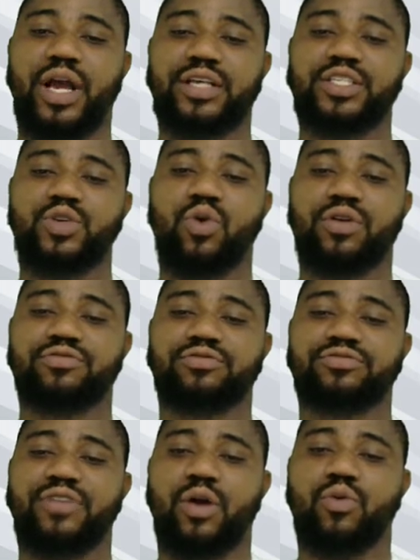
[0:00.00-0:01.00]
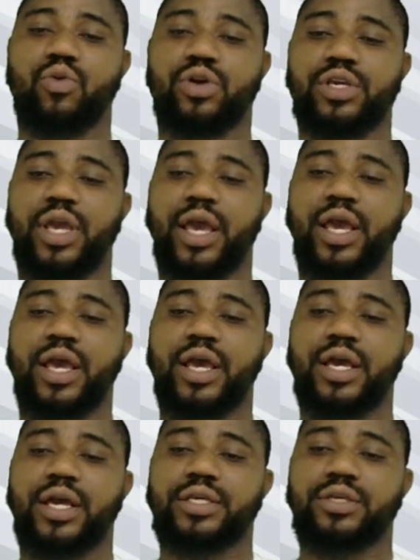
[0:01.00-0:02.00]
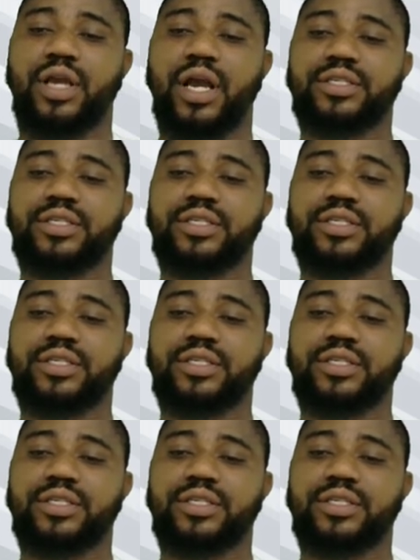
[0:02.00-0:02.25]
You can see one food vacuole here. You